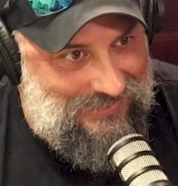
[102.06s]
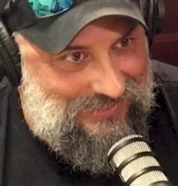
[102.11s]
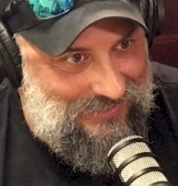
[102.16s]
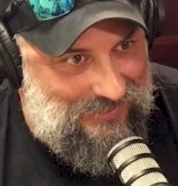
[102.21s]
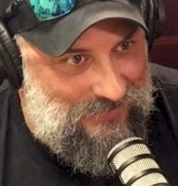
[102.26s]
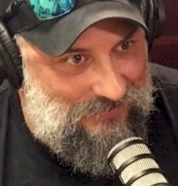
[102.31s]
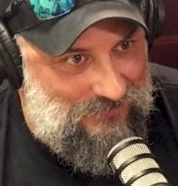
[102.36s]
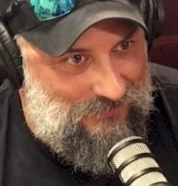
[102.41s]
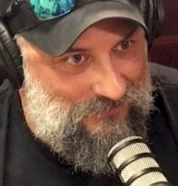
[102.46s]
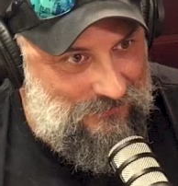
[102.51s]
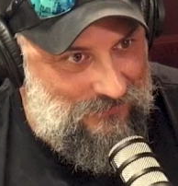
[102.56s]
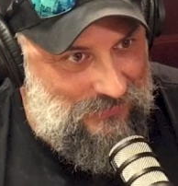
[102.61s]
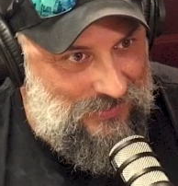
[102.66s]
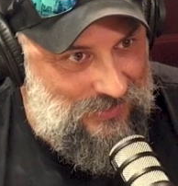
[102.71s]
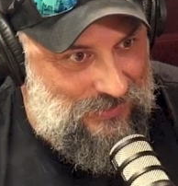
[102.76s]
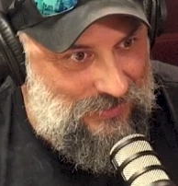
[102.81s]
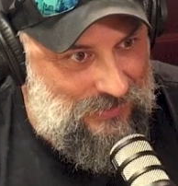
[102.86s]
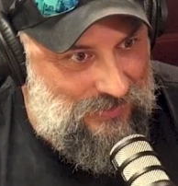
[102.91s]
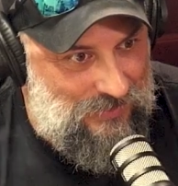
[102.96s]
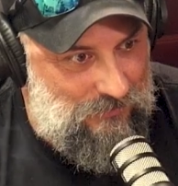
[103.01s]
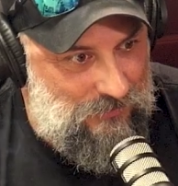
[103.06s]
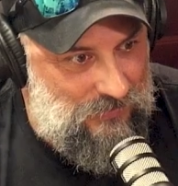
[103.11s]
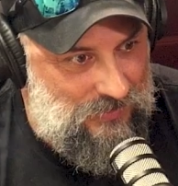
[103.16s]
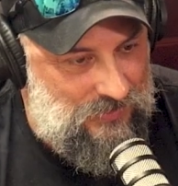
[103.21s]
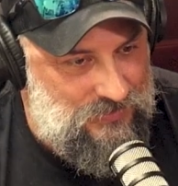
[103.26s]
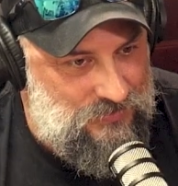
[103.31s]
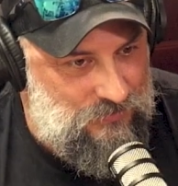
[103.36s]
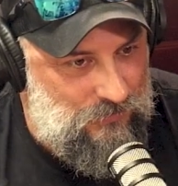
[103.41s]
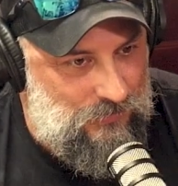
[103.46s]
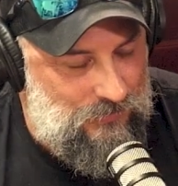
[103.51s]
day
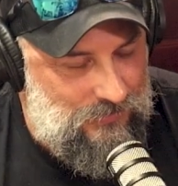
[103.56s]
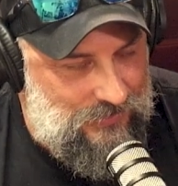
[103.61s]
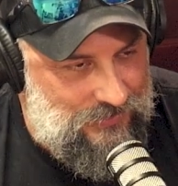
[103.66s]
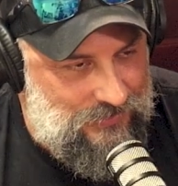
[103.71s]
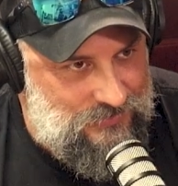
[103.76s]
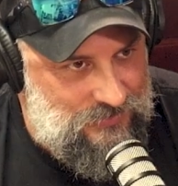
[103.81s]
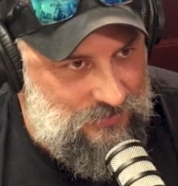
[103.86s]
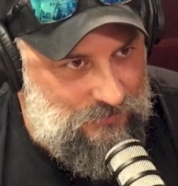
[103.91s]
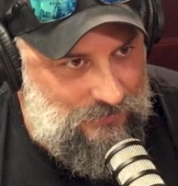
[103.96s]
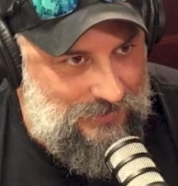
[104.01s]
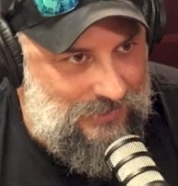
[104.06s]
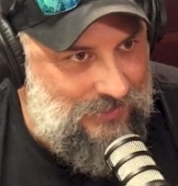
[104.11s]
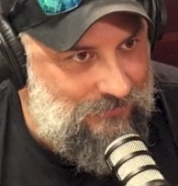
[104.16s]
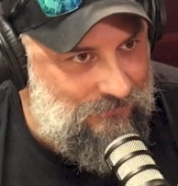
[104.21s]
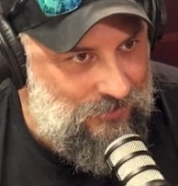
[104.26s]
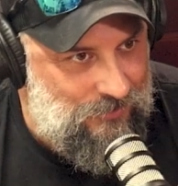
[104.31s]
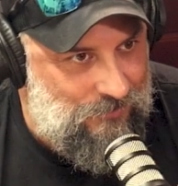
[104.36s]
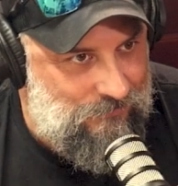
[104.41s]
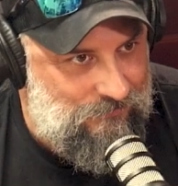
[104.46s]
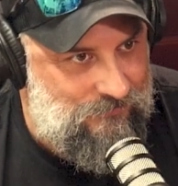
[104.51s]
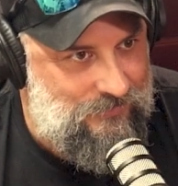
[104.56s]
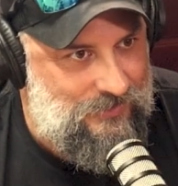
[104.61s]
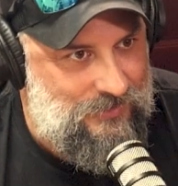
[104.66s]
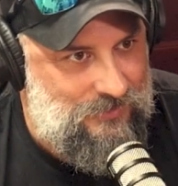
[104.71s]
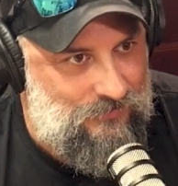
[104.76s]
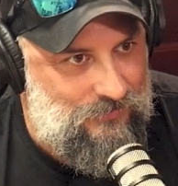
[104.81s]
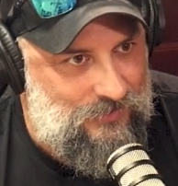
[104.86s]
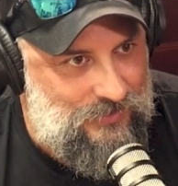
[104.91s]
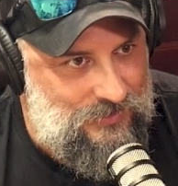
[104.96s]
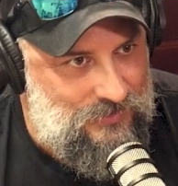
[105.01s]
because we will also be having our
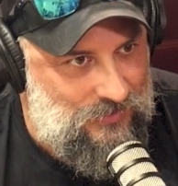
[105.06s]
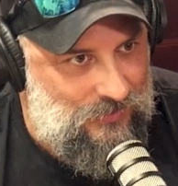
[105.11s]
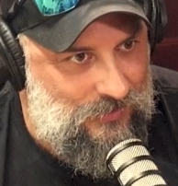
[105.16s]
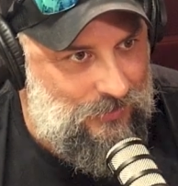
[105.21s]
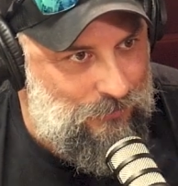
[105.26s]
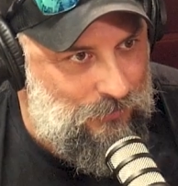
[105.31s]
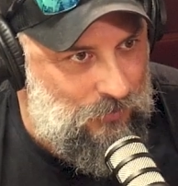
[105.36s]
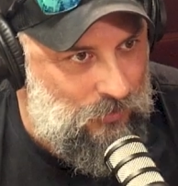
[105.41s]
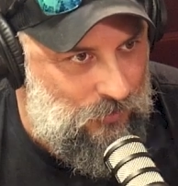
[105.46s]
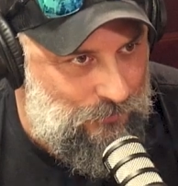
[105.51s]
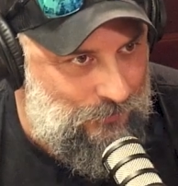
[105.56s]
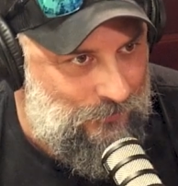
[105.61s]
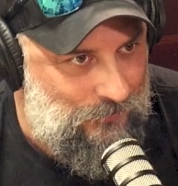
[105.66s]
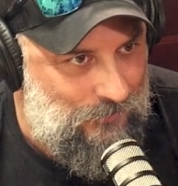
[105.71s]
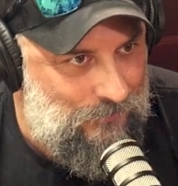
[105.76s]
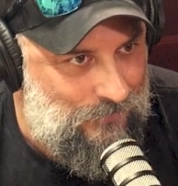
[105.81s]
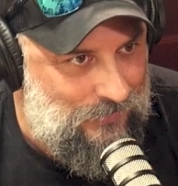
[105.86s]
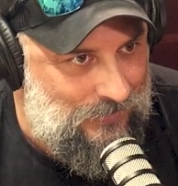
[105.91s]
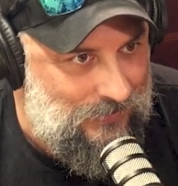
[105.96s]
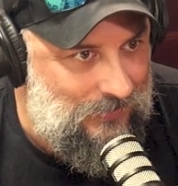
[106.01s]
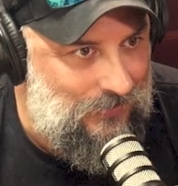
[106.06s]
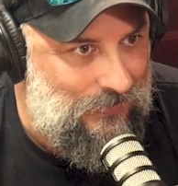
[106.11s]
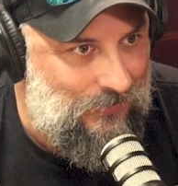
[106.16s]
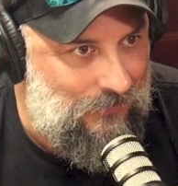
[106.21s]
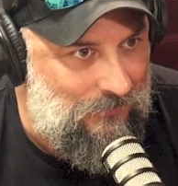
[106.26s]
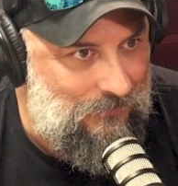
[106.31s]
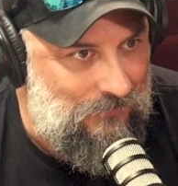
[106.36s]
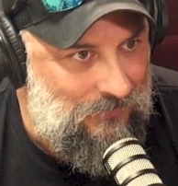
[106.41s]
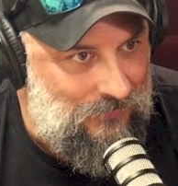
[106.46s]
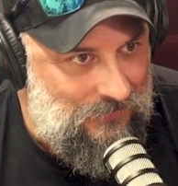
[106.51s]
Victory cigar promo going on.
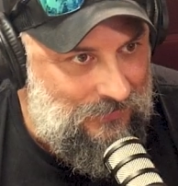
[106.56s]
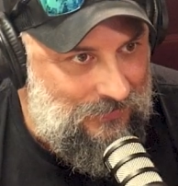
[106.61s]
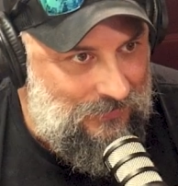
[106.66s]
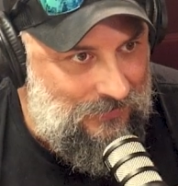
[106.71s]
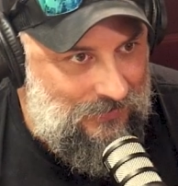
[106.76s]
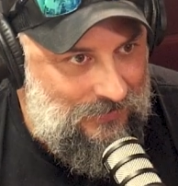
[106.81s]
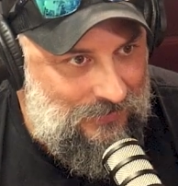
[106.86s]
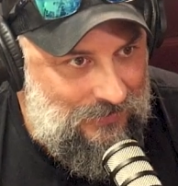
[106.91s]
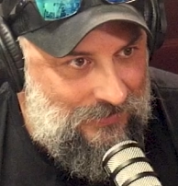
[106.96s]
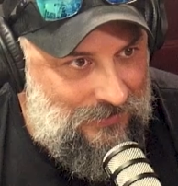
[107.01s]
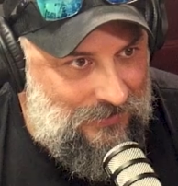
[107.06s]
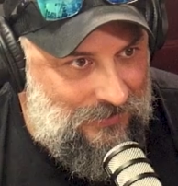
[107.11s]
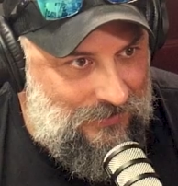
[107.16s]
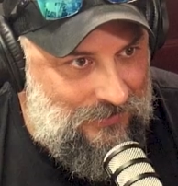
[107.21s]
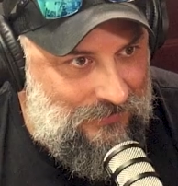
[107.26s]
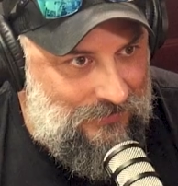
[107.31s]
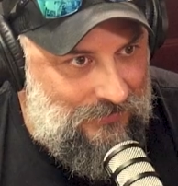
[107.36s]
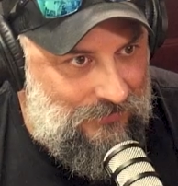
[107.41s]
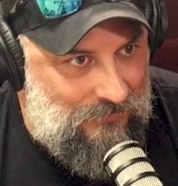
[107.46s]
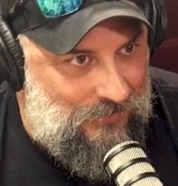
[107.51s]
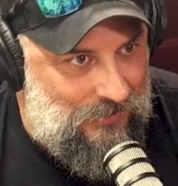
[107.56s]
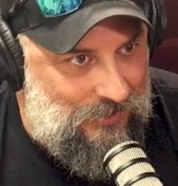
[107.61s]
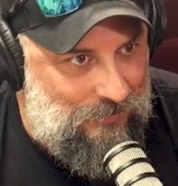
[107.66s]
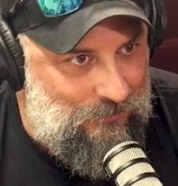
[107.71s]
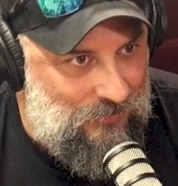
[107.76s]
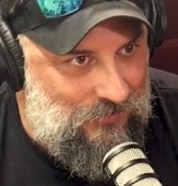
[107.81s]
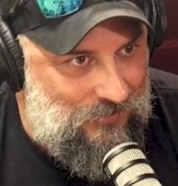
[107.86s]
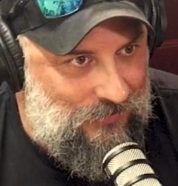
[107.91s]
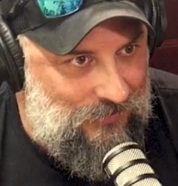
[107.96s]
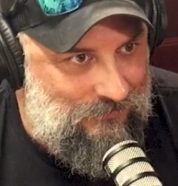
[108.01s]
Do you want to
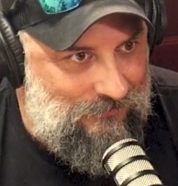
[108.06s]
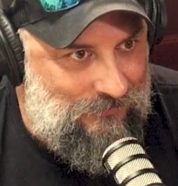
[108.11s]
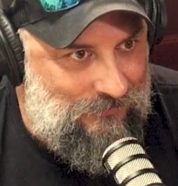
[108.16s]
give them a little